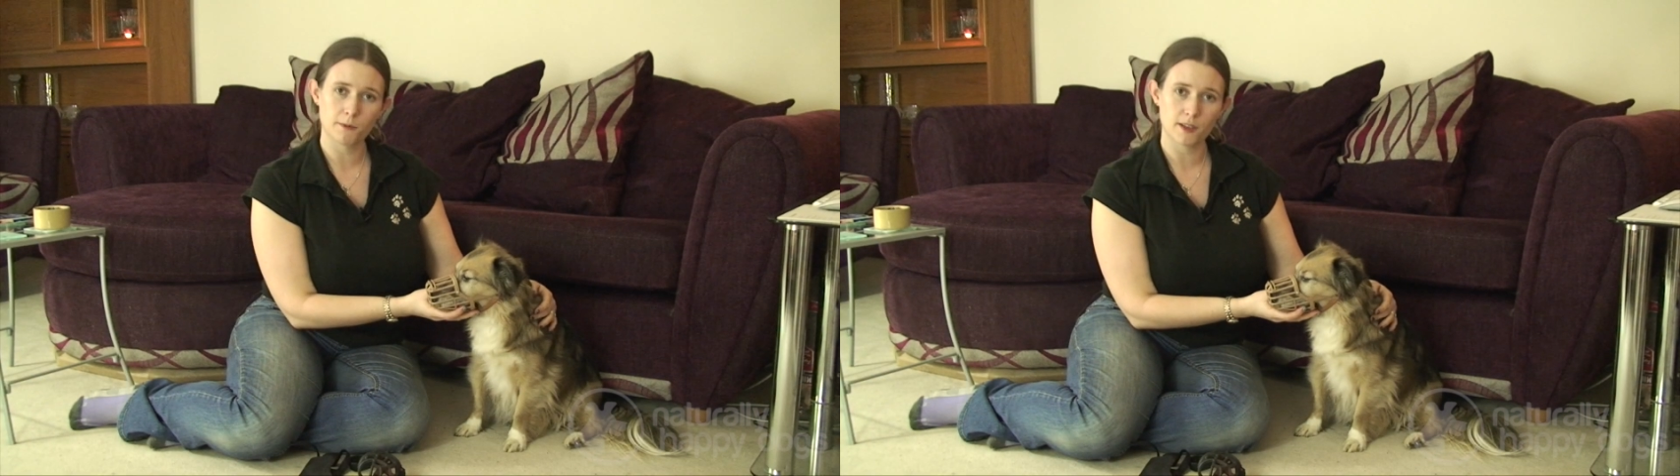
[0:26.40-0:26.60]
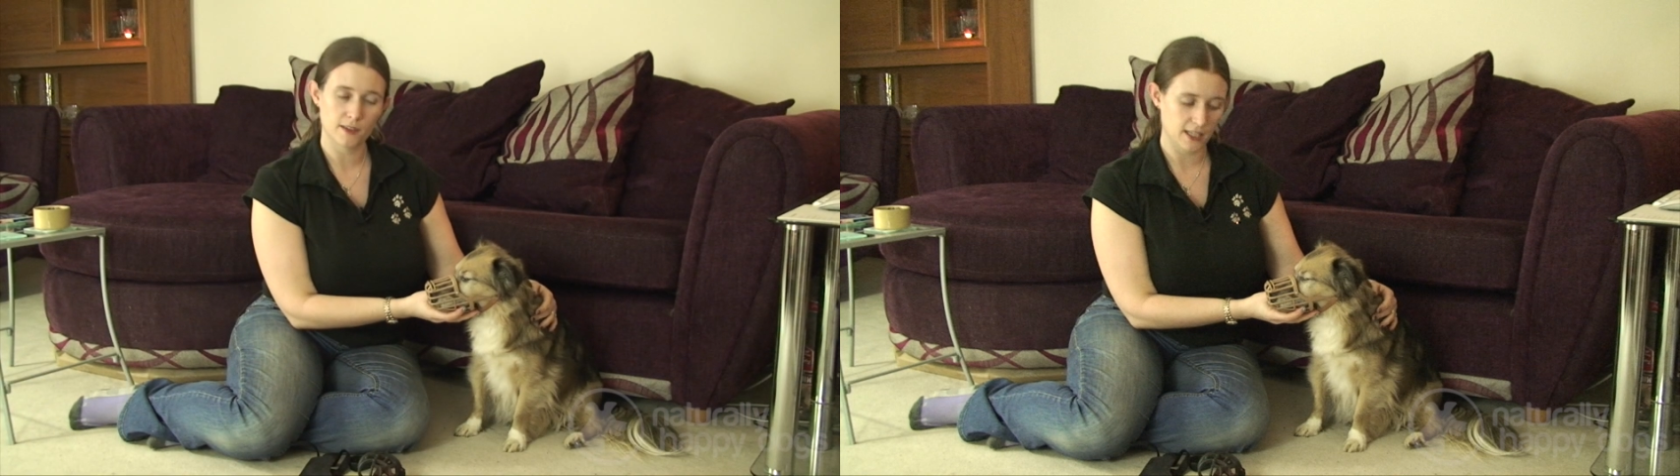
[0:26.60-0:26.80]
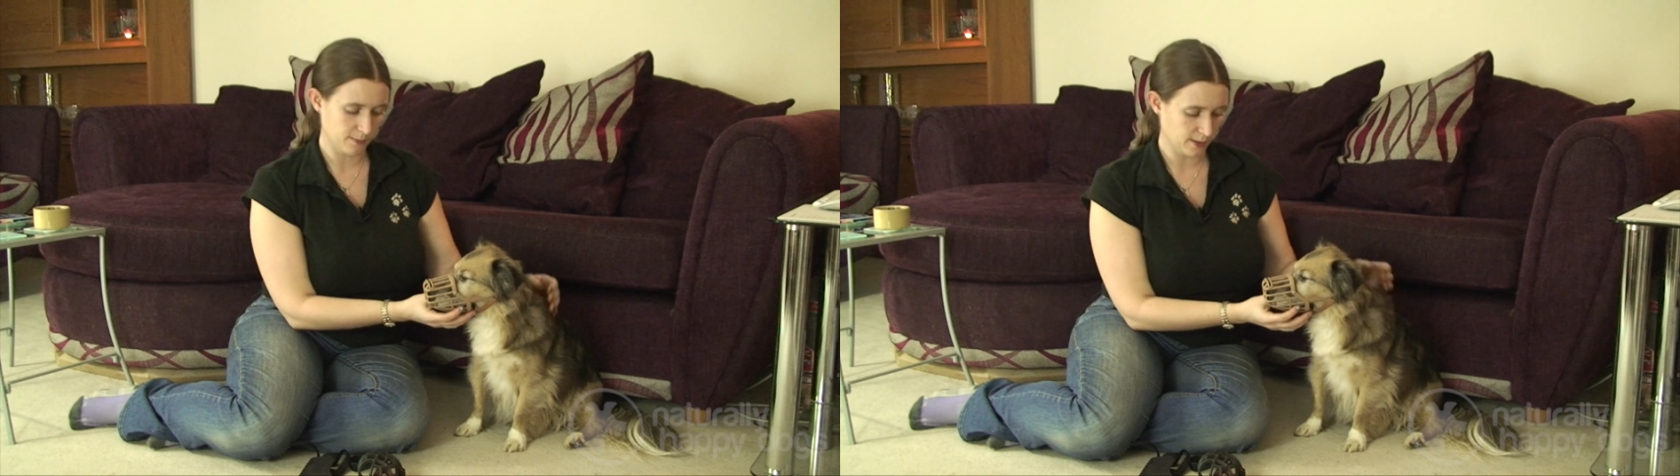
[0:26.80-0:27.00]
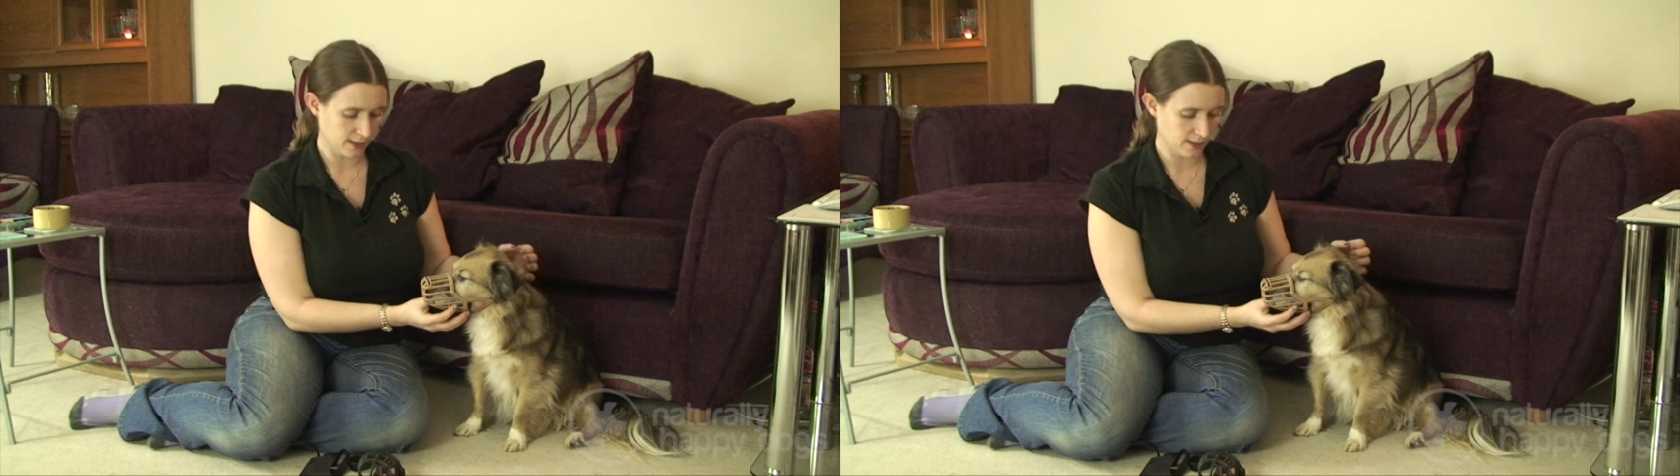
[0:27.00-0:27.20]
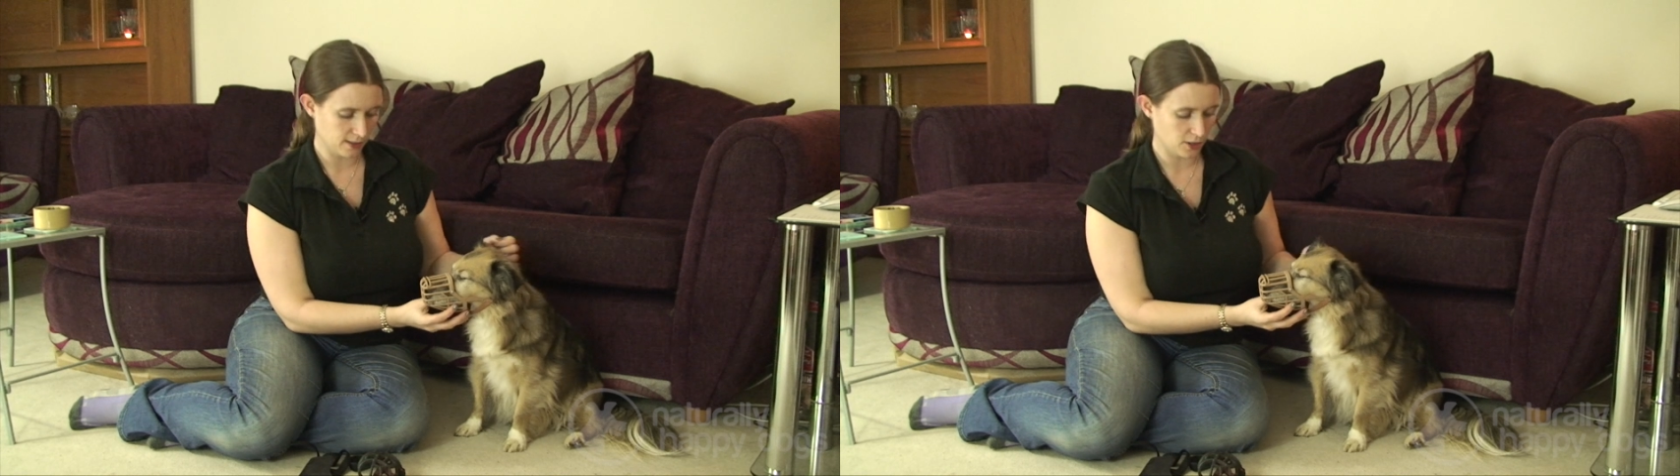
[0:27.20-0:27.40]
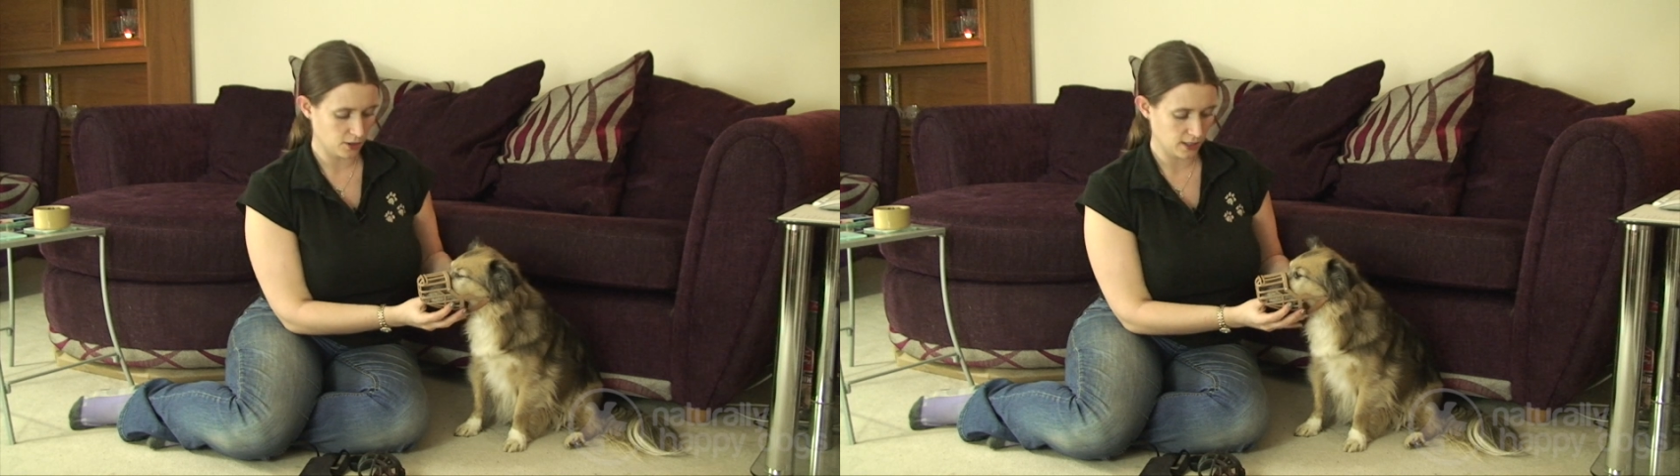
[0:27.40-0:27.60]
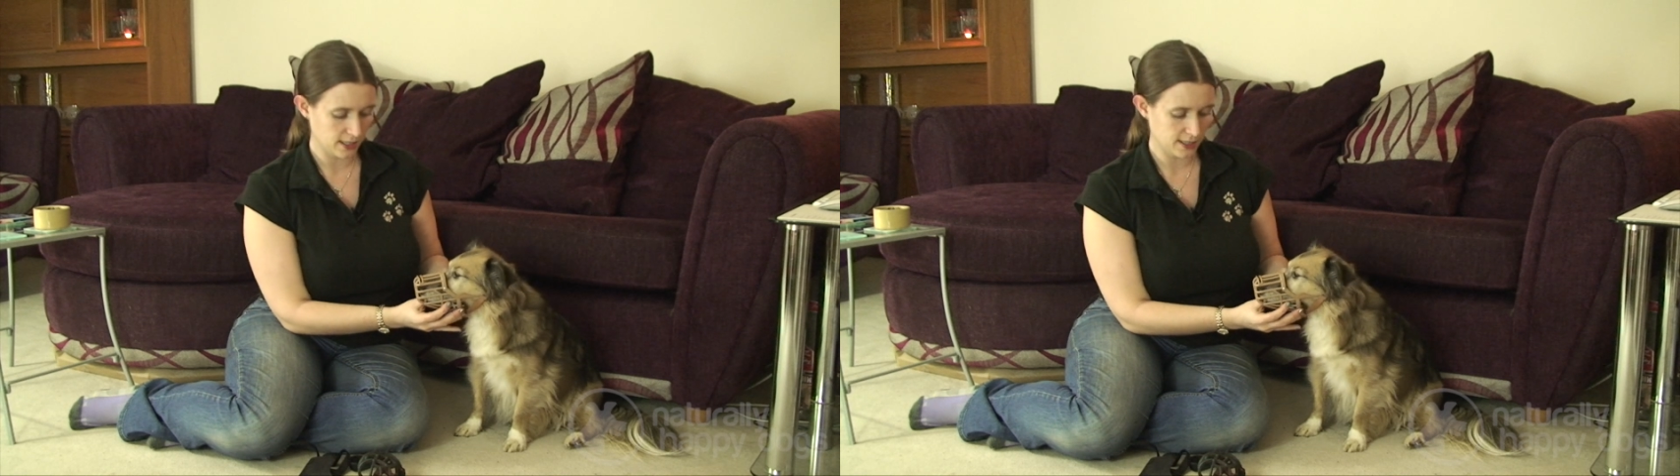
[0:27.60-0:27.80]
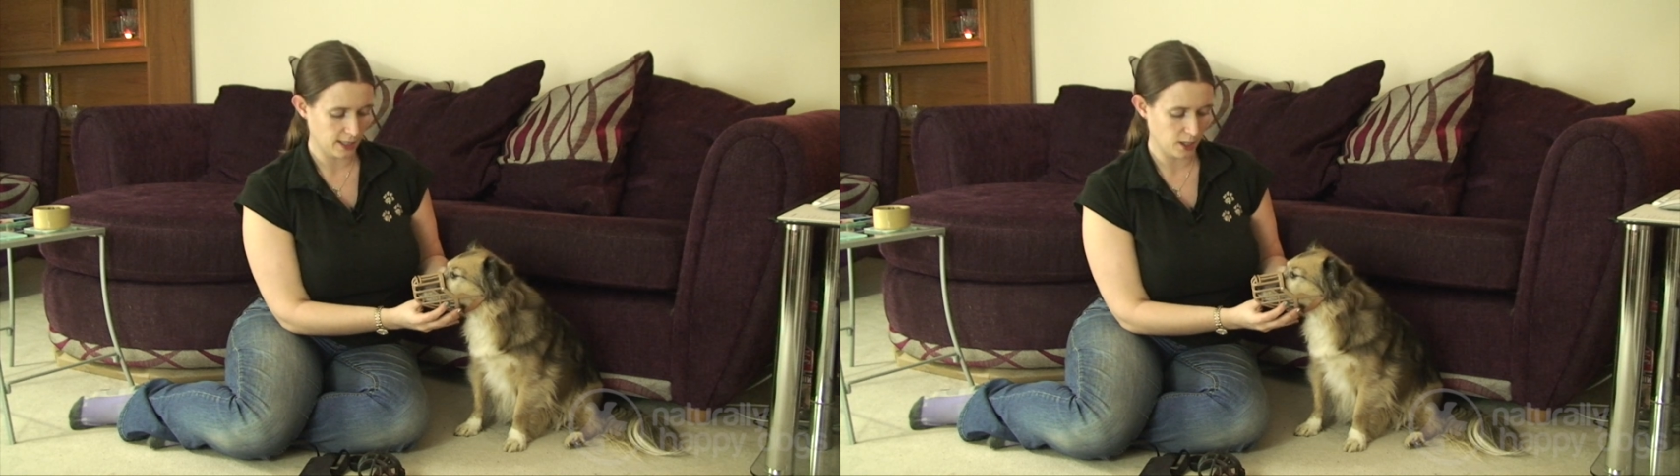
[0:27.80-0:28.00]
one of these muzzles, the dog can
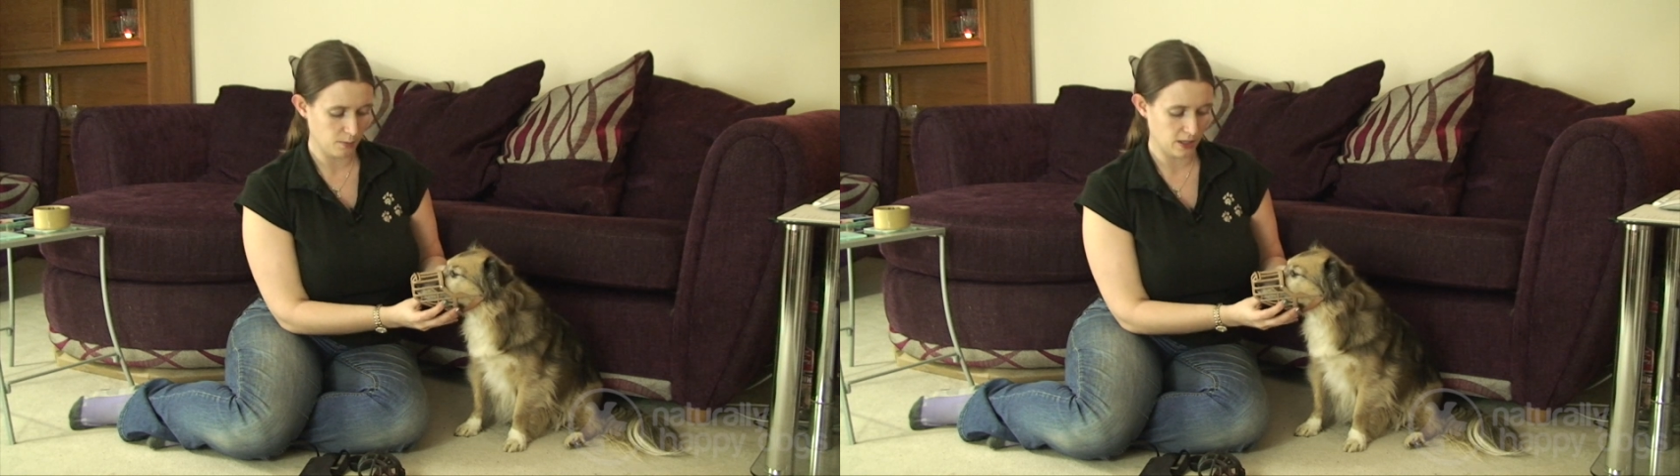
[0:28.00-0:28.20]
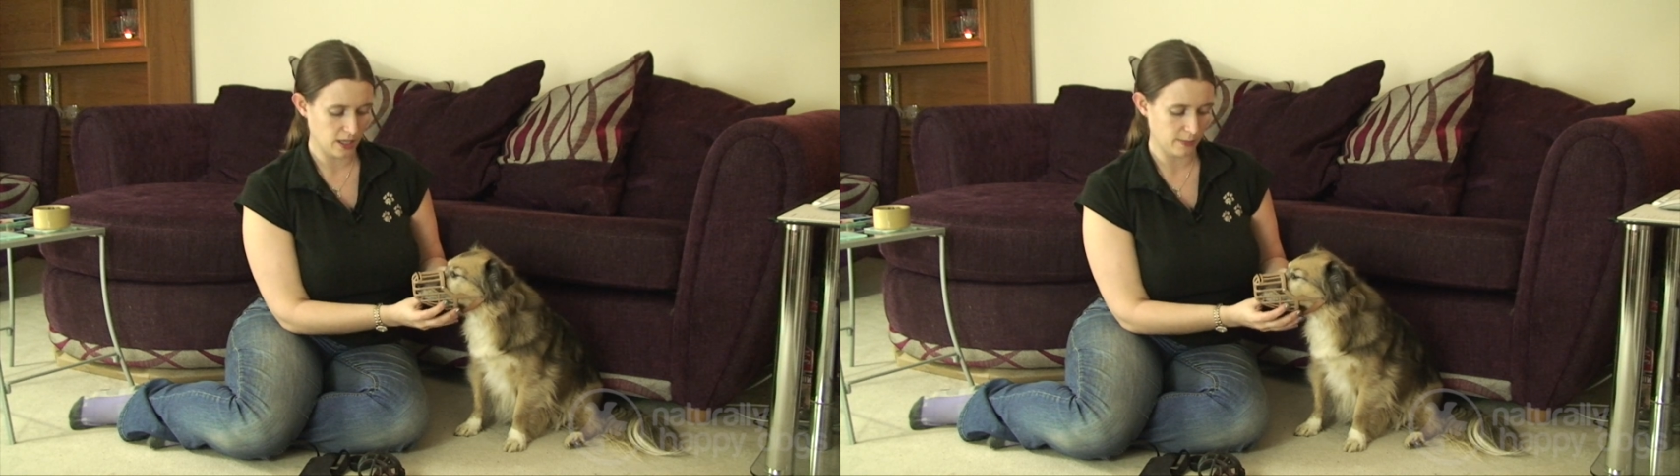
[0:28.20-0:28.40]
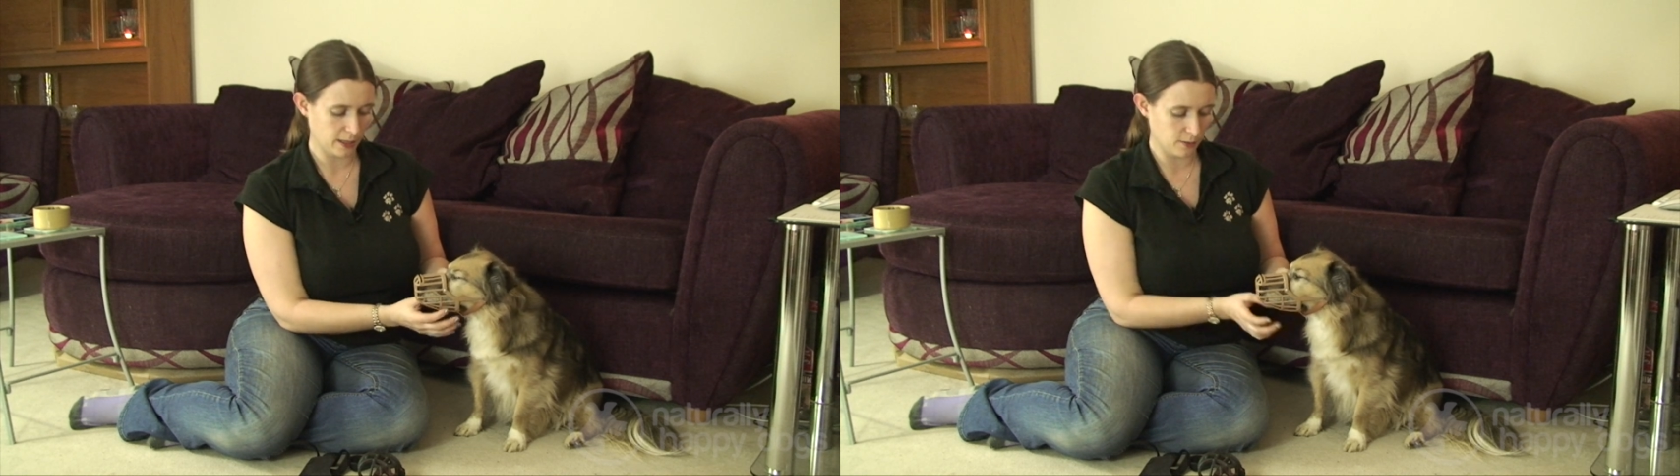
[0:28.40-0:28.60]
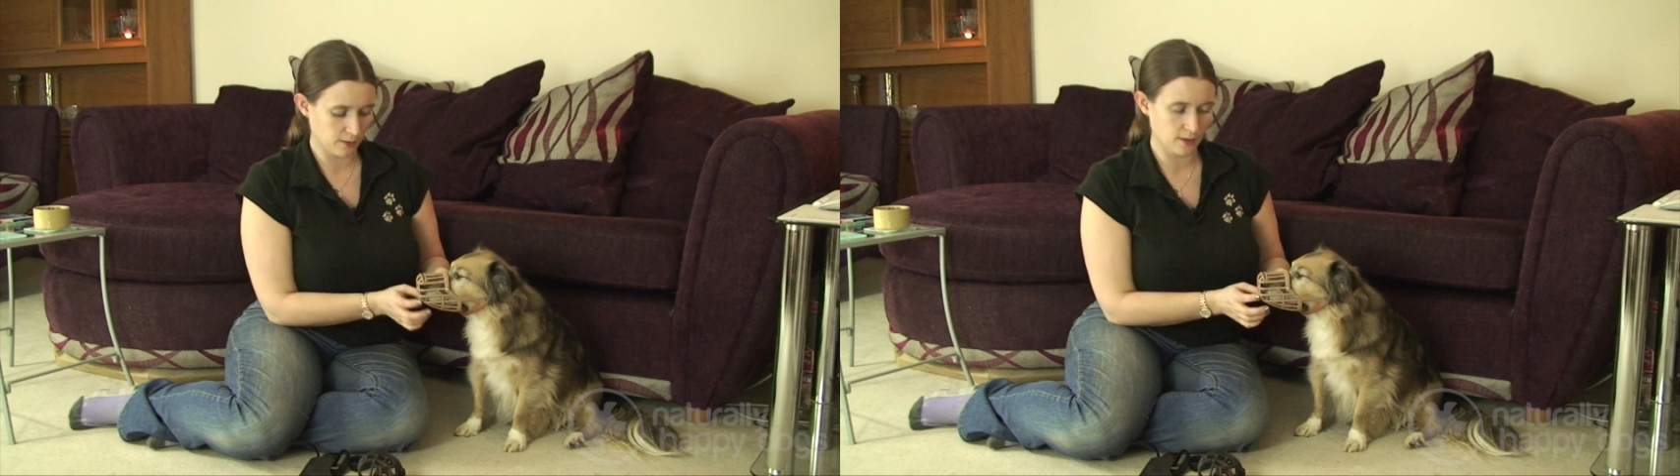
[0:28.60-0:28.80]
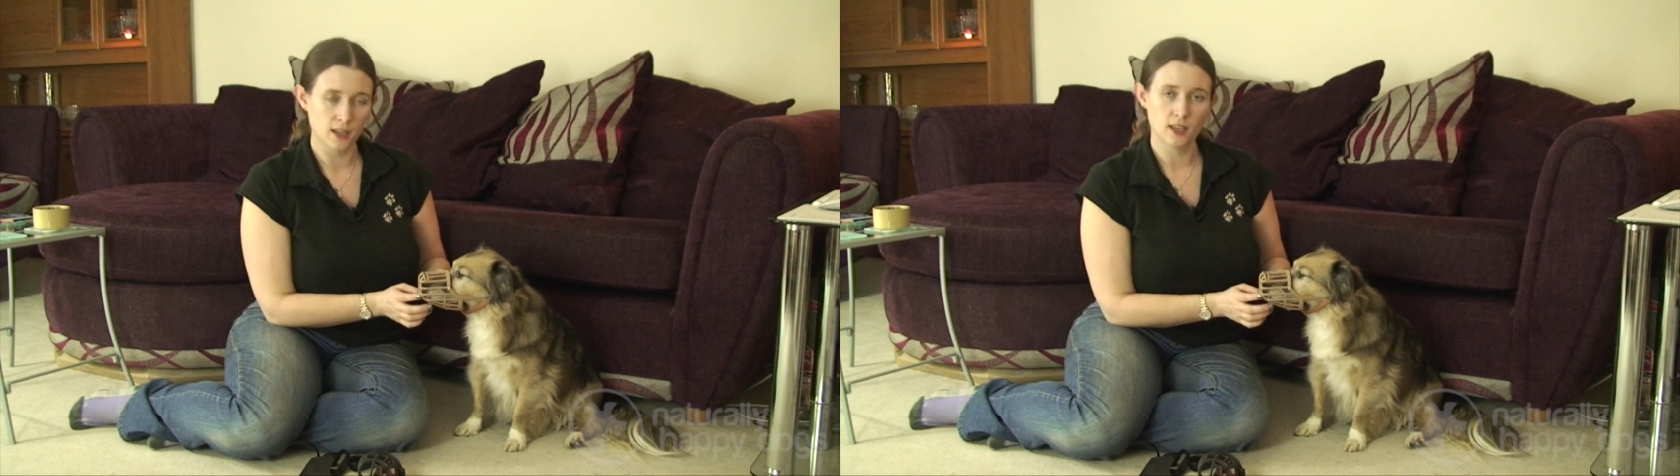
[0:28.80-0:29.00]
still open their mouth,